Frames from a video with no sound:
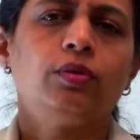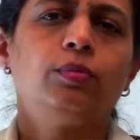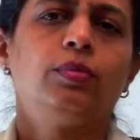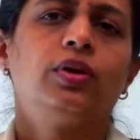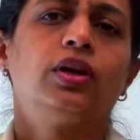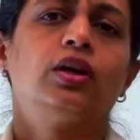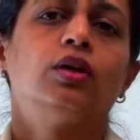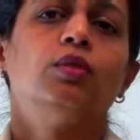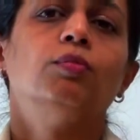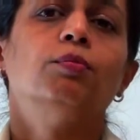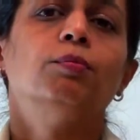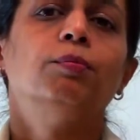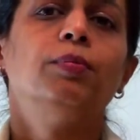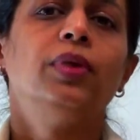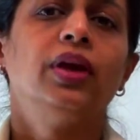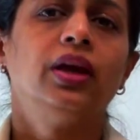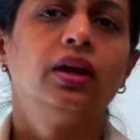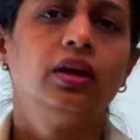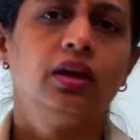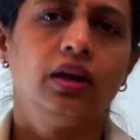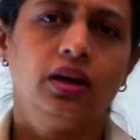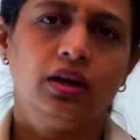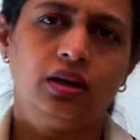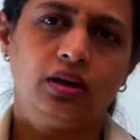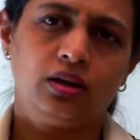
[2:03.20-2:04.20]
we become
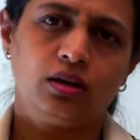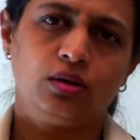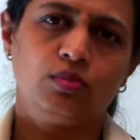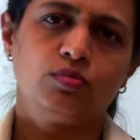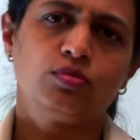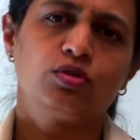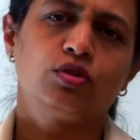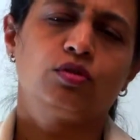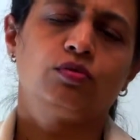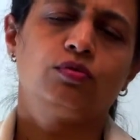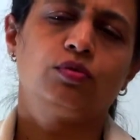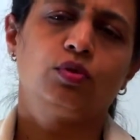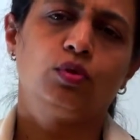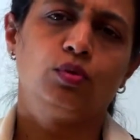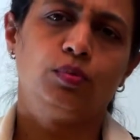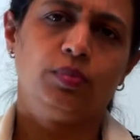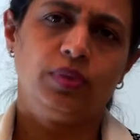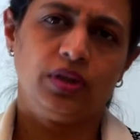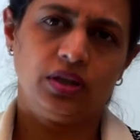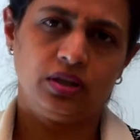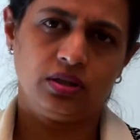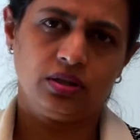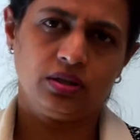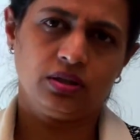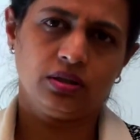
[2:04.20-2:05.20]
big in terms of
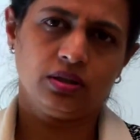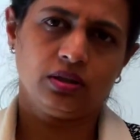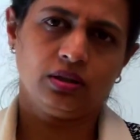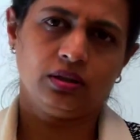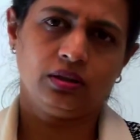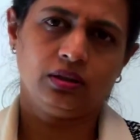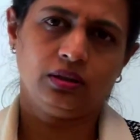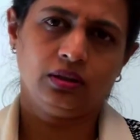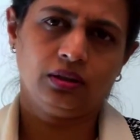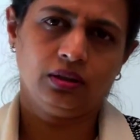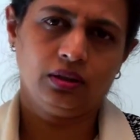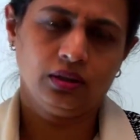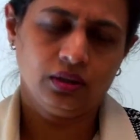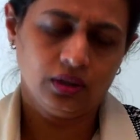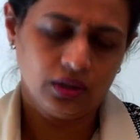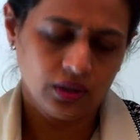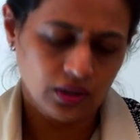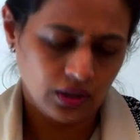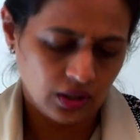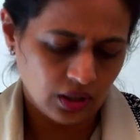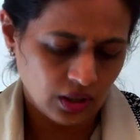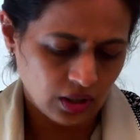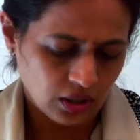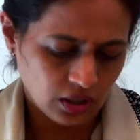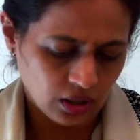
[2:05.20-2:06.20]
obese.
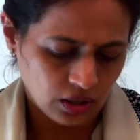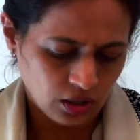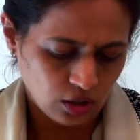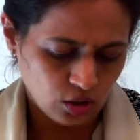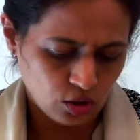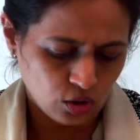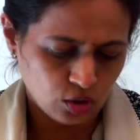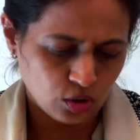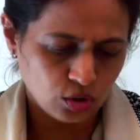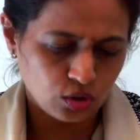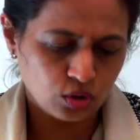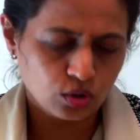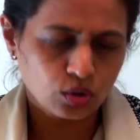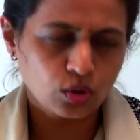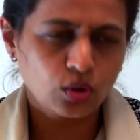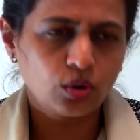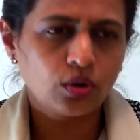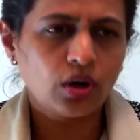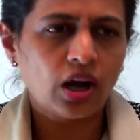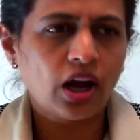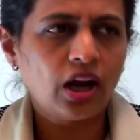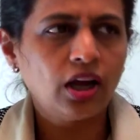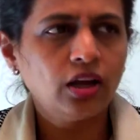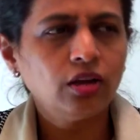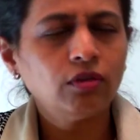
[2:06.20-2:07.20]

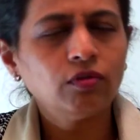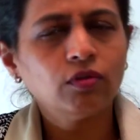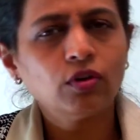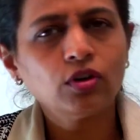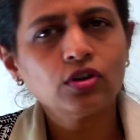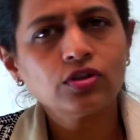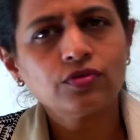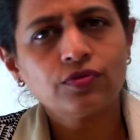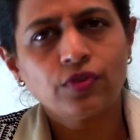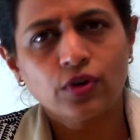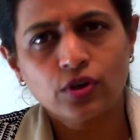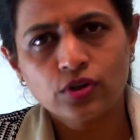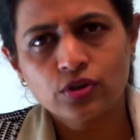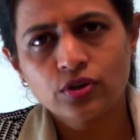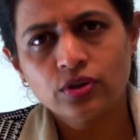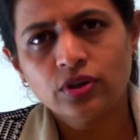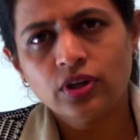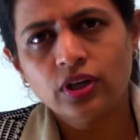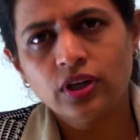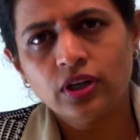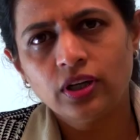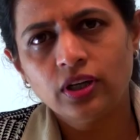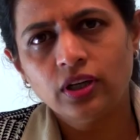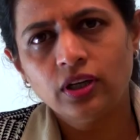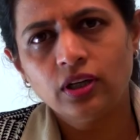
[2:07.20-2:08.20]
So I was
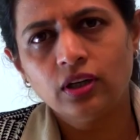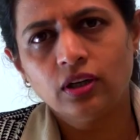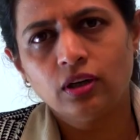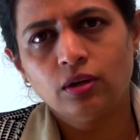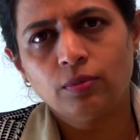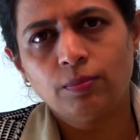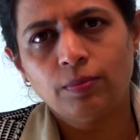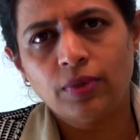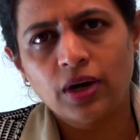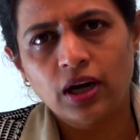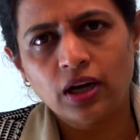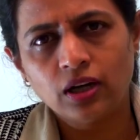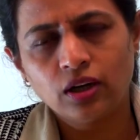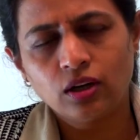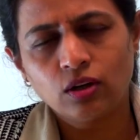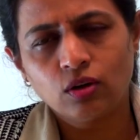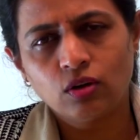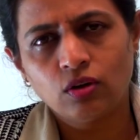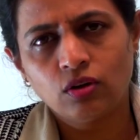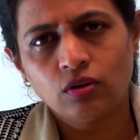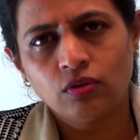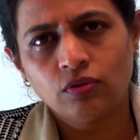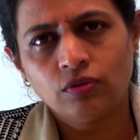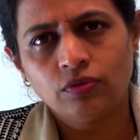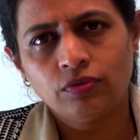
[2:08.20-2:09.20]
fortunately a part
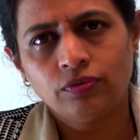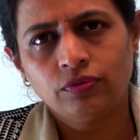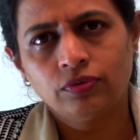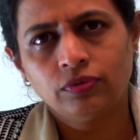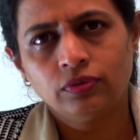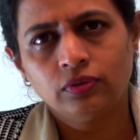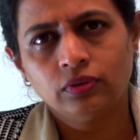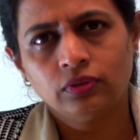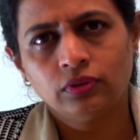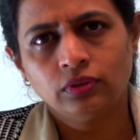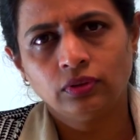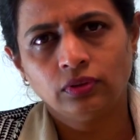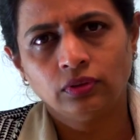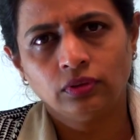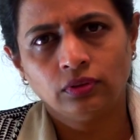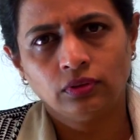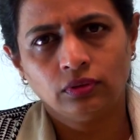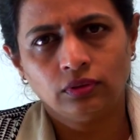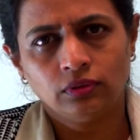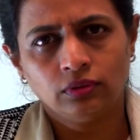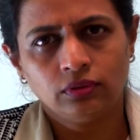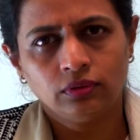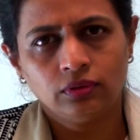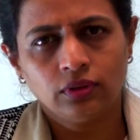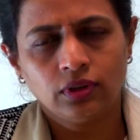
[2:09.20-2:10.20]
of
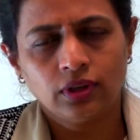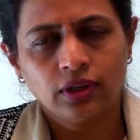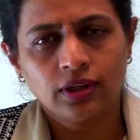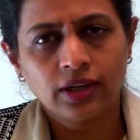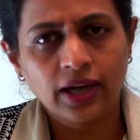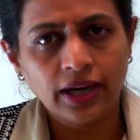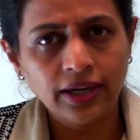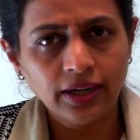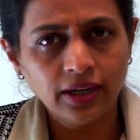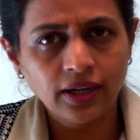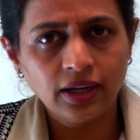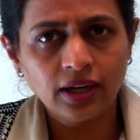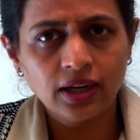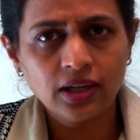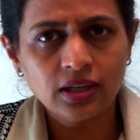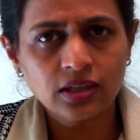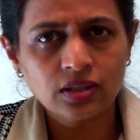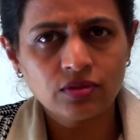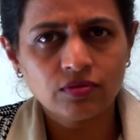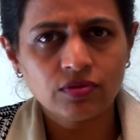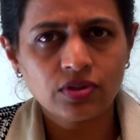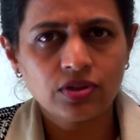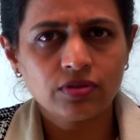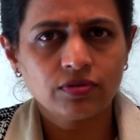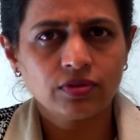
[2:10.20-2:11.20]

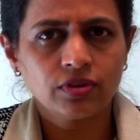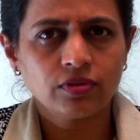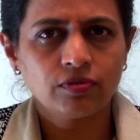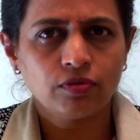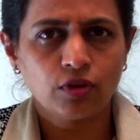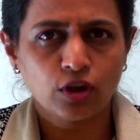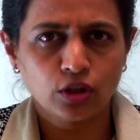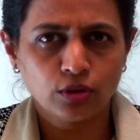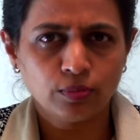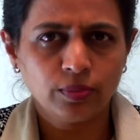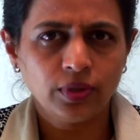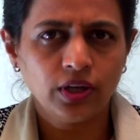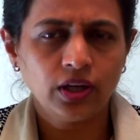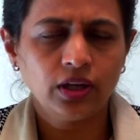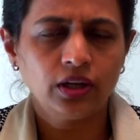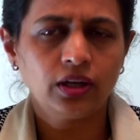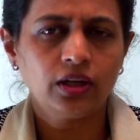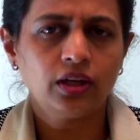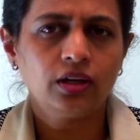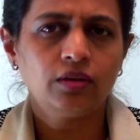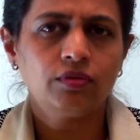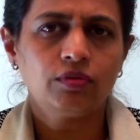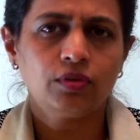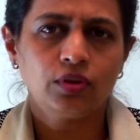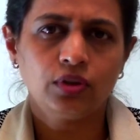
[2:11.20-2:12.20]
guidelines which were
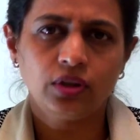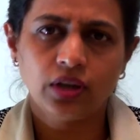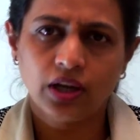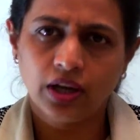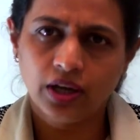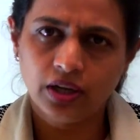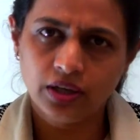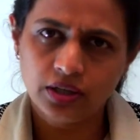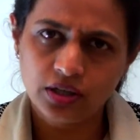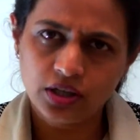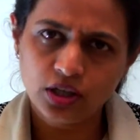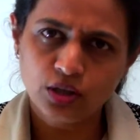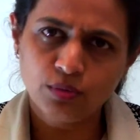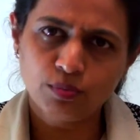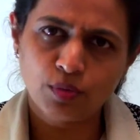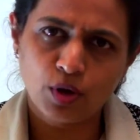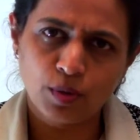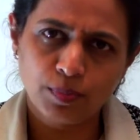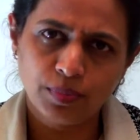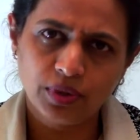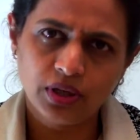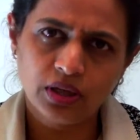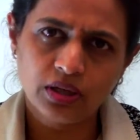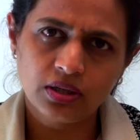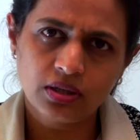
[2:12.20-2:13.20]
formulated for the Asian
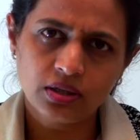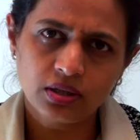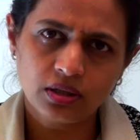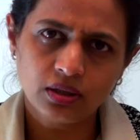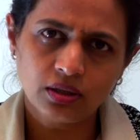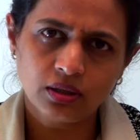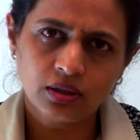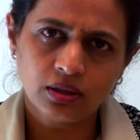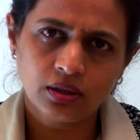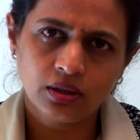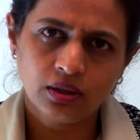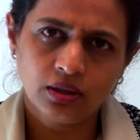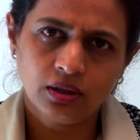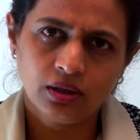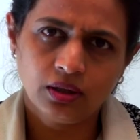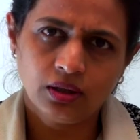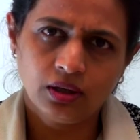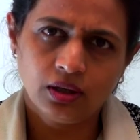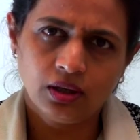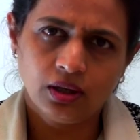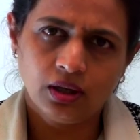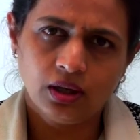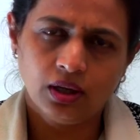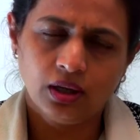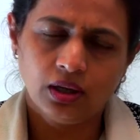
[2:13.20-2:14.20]

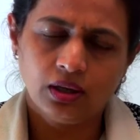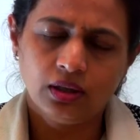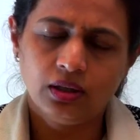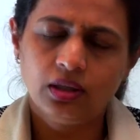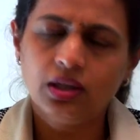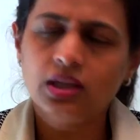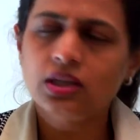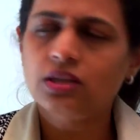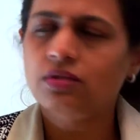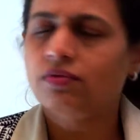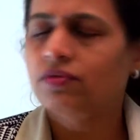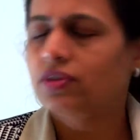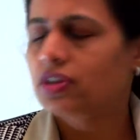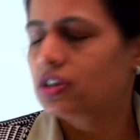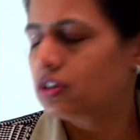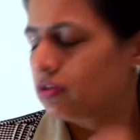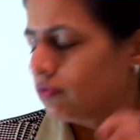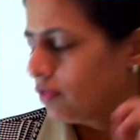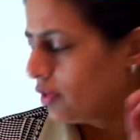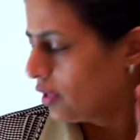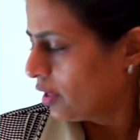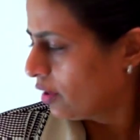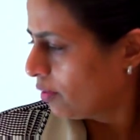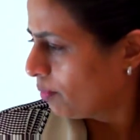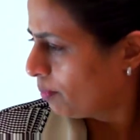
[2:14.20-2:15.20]
population. This which
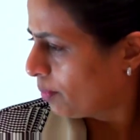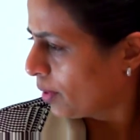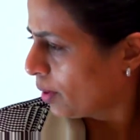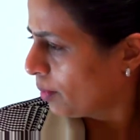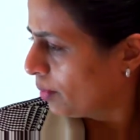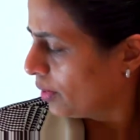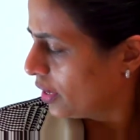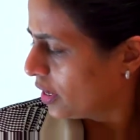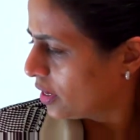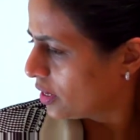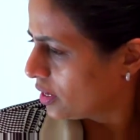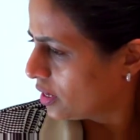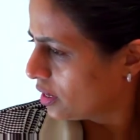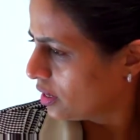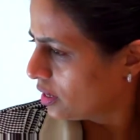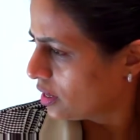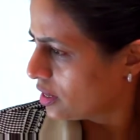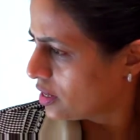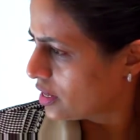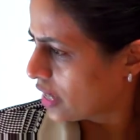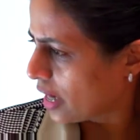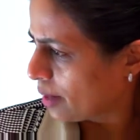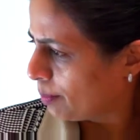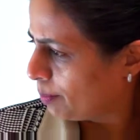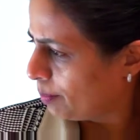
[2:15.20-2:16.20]
we have published in
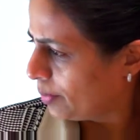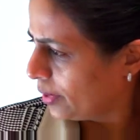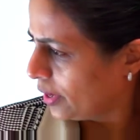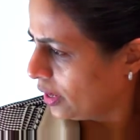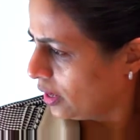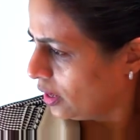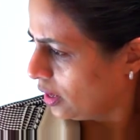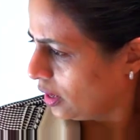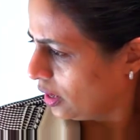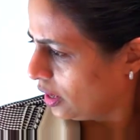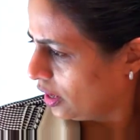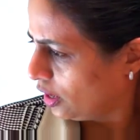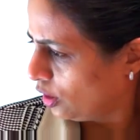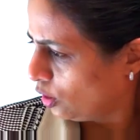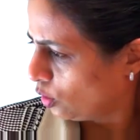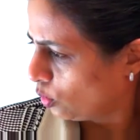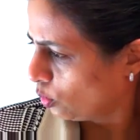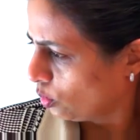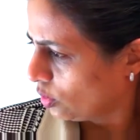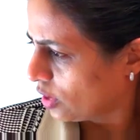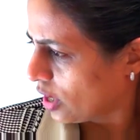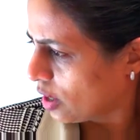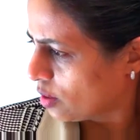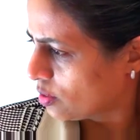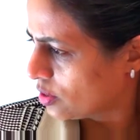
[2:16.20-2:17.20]
the JAPI in
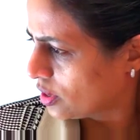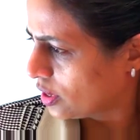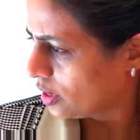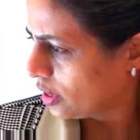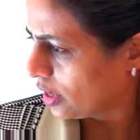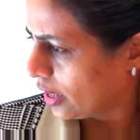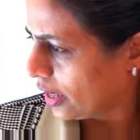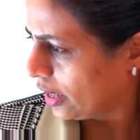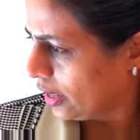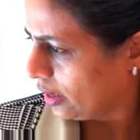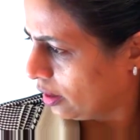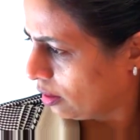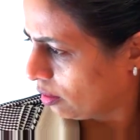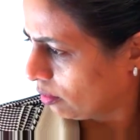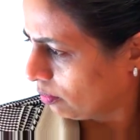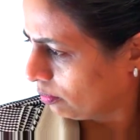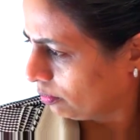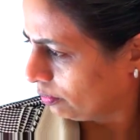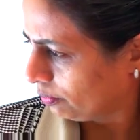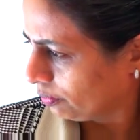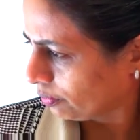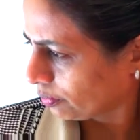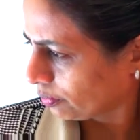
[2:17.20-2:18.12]
2008,